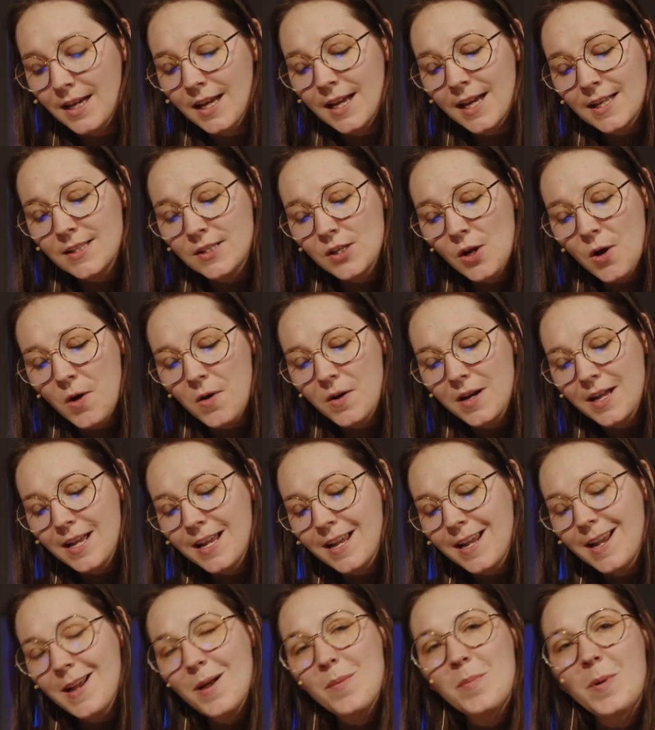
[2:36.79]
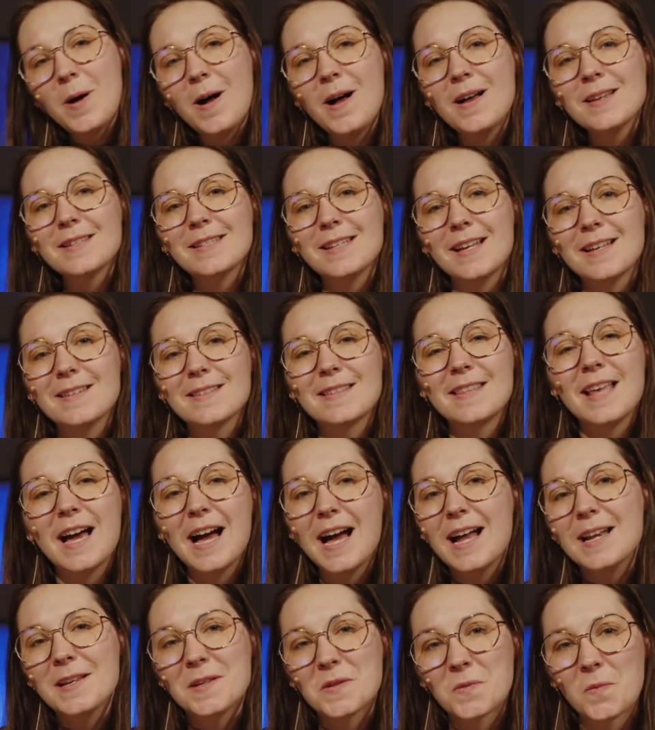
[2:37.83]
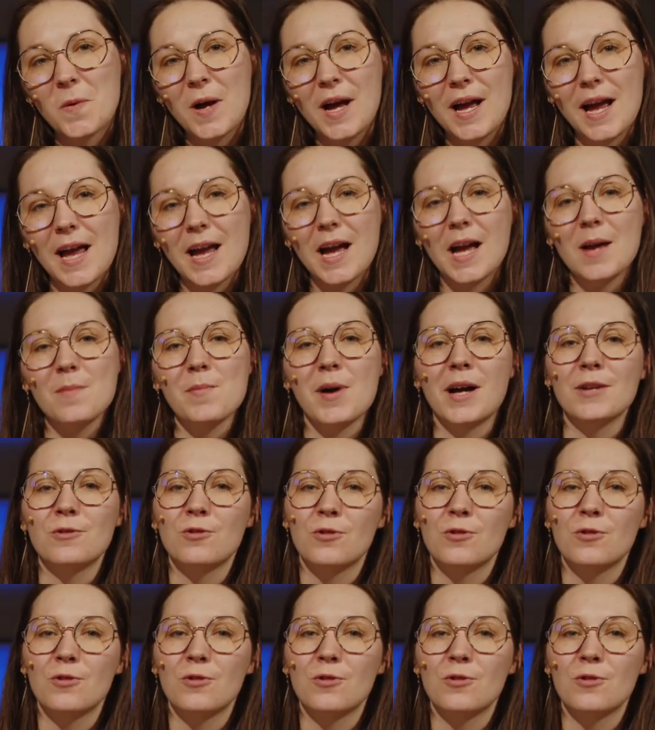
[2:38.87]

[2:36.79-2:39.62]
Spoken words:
And so Paul says, "That is why I'm on